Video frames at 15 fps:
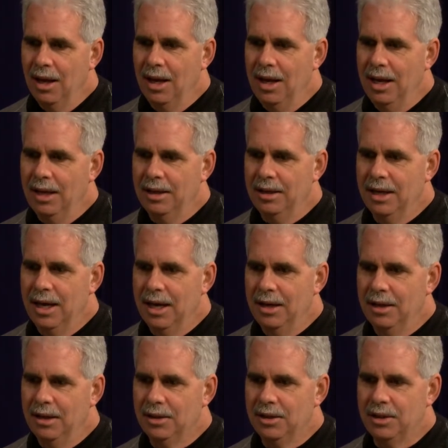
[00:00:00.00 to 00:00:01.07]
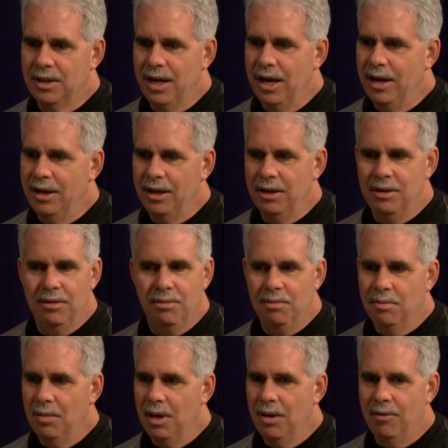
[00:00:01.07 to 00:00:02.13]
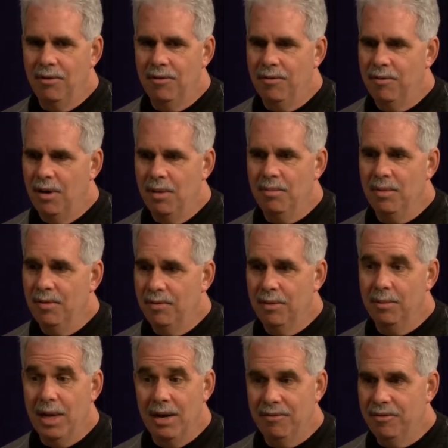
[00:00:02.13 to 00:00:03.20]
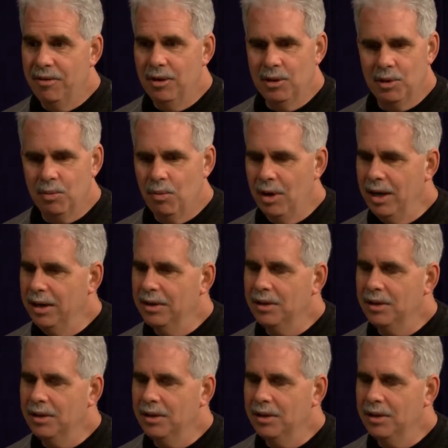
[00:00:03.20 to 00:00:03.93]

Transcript: And uh, it started from, from that first one in